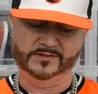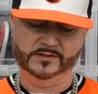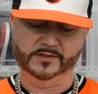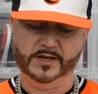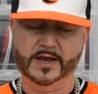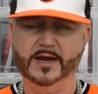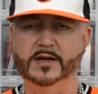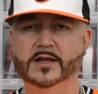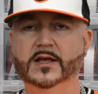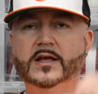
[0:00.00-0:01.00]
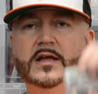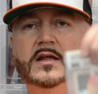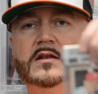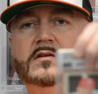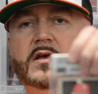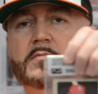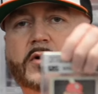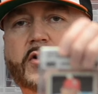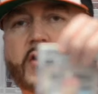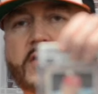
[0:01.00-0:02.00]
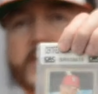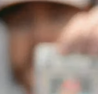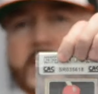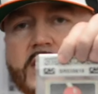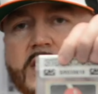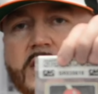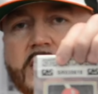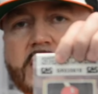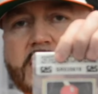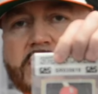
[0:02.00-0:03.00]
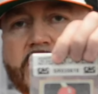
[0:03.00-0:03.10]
sixty-eight Tim McCarver. He's